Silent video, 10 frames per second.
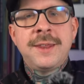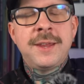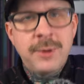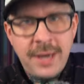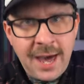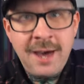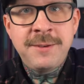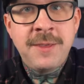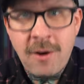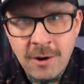that we have
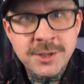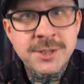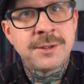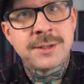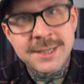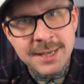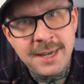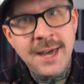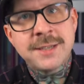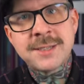in the arsenal to
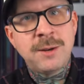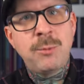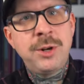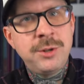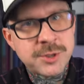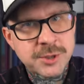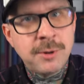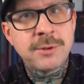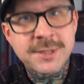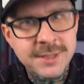get someone who
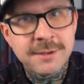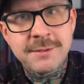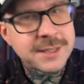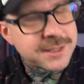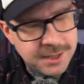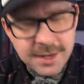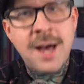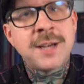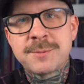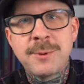smokes cigarettes to
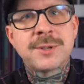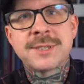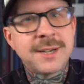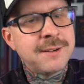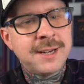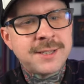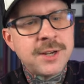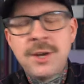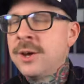not smoke cigarettes,